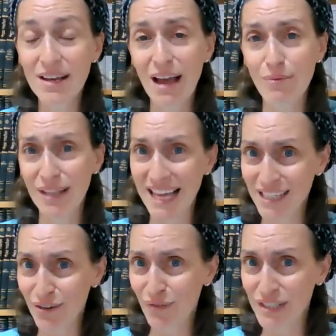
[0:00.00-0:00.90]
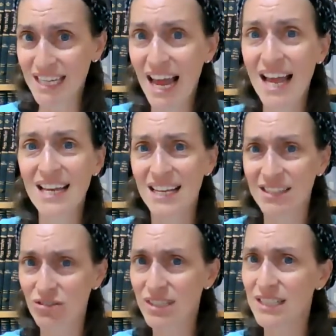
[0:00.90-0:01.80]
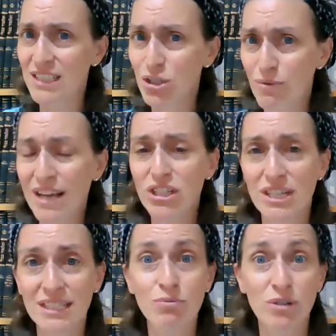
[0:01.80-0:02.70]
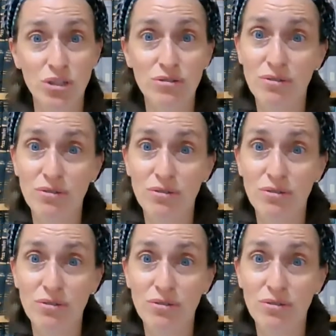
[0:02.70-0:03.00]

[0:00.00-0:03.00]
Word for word: Okay, we'll end here for today. Interesting situations, which